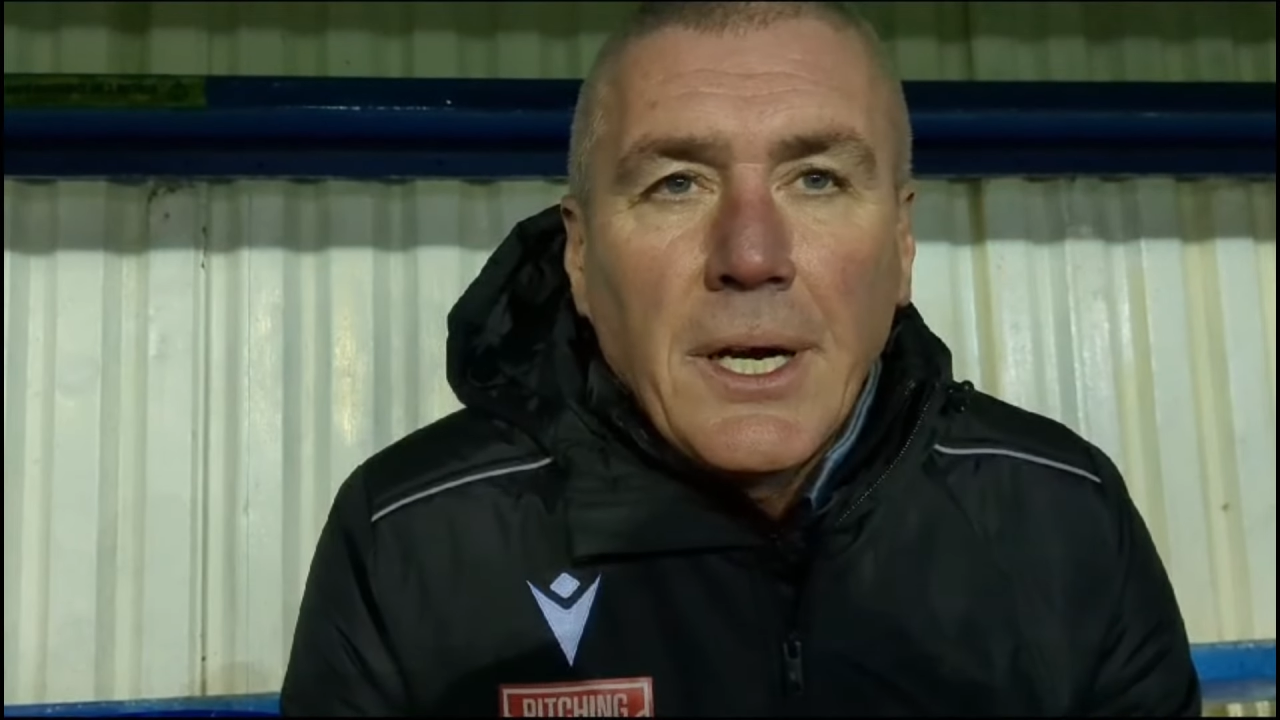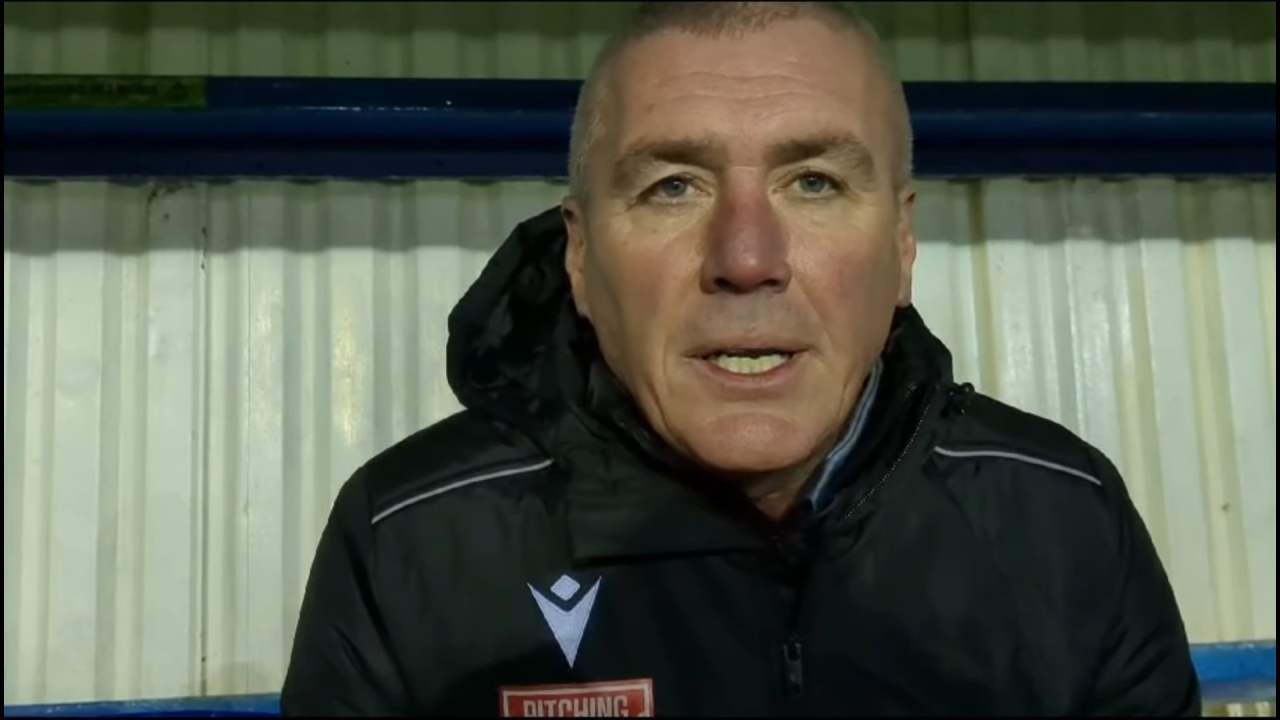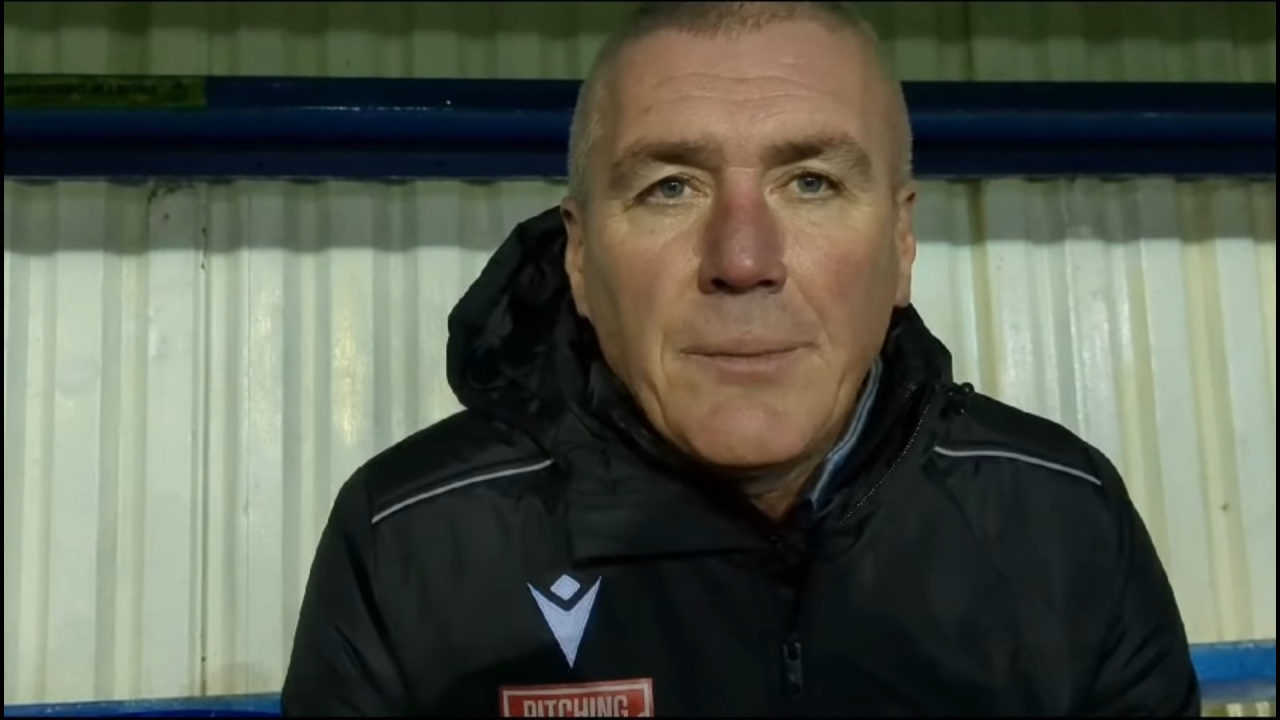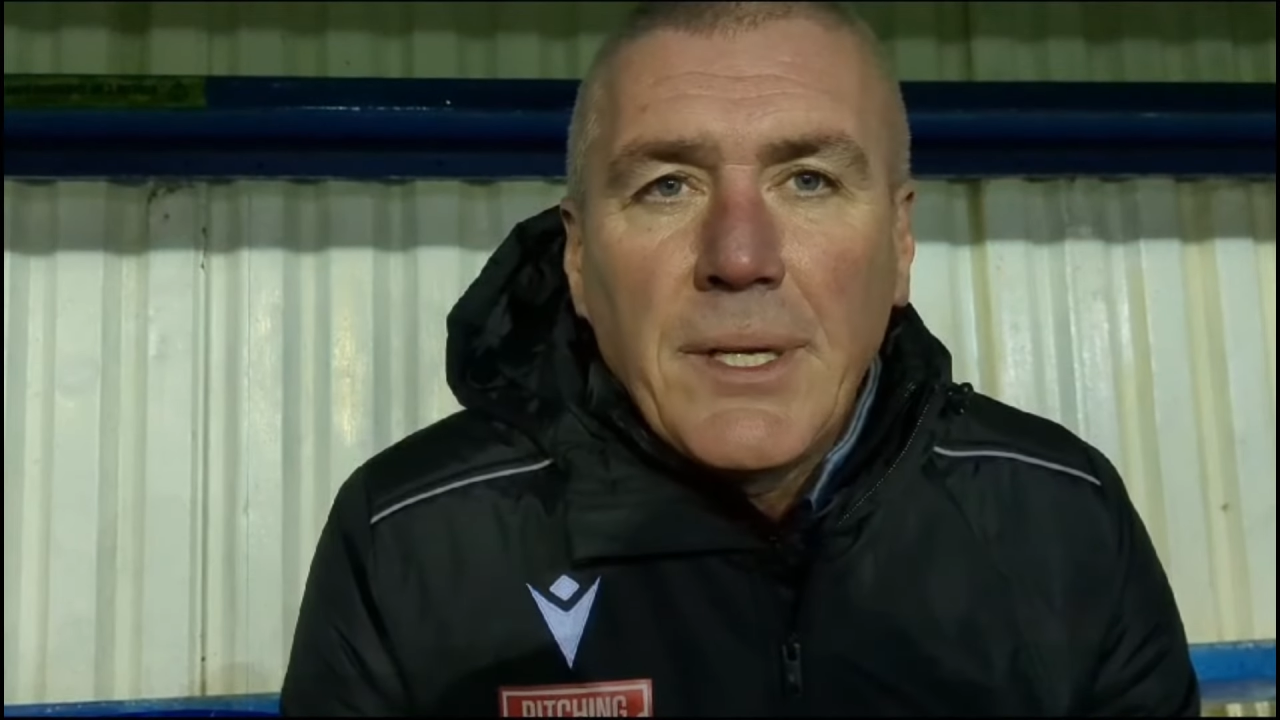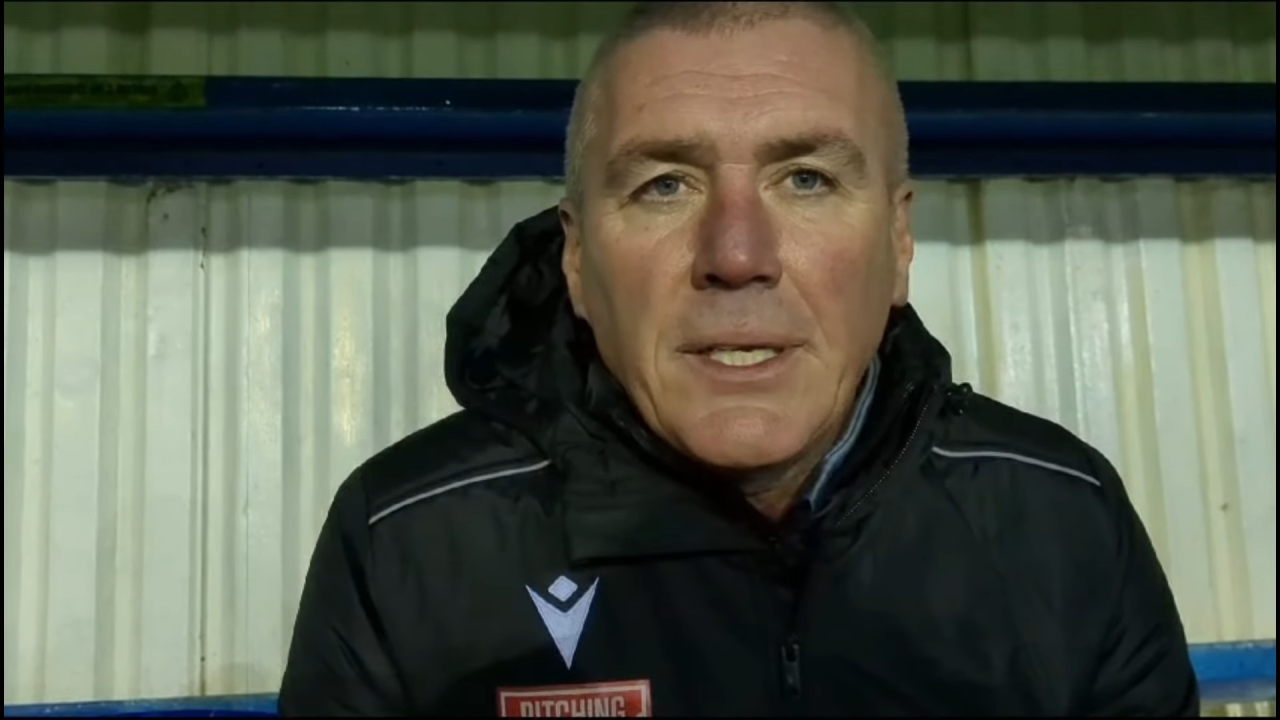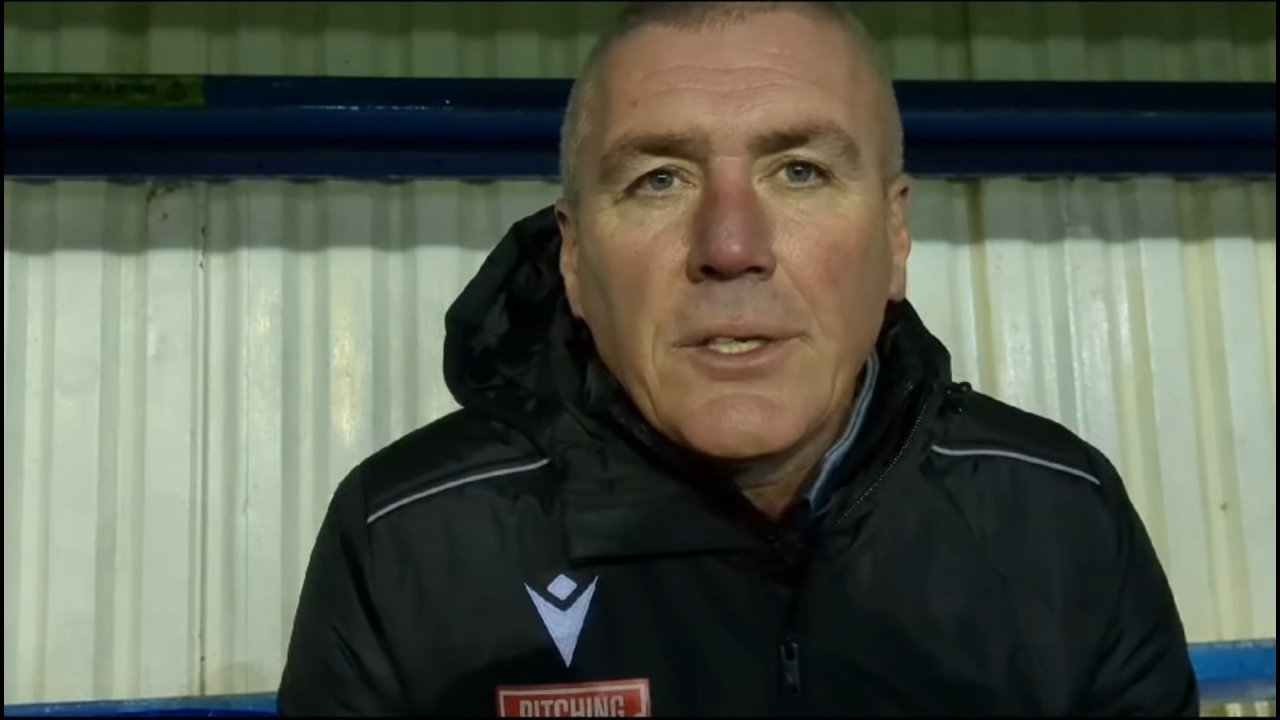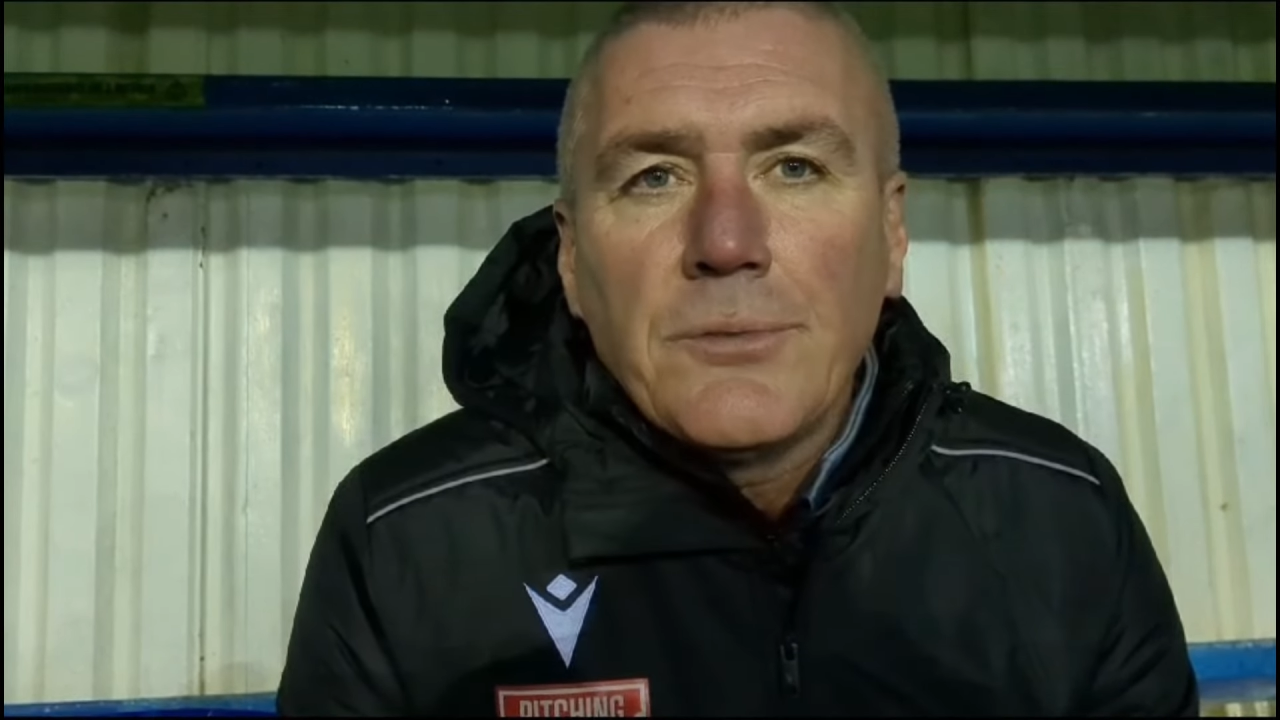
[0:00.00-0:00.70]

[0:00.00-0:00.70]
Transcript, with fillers: and it made it a